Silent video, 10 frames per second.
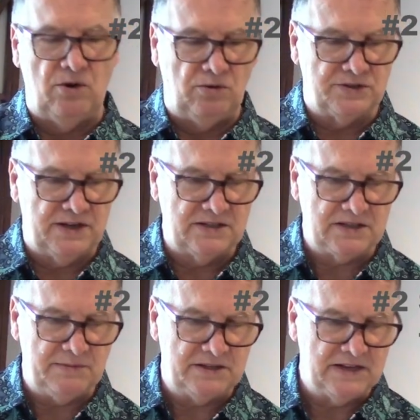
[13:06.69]
Old
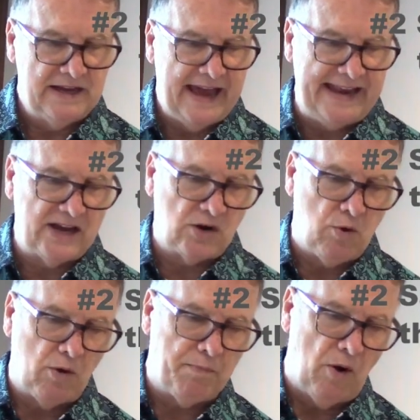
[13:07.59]
Testament, and he could
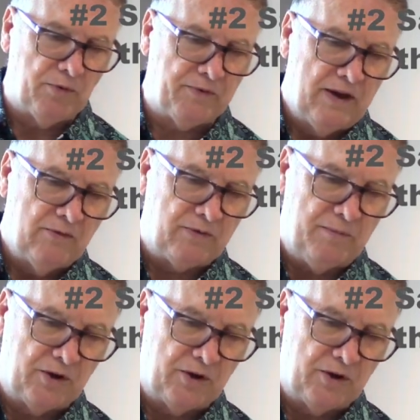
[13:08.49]
quote both from the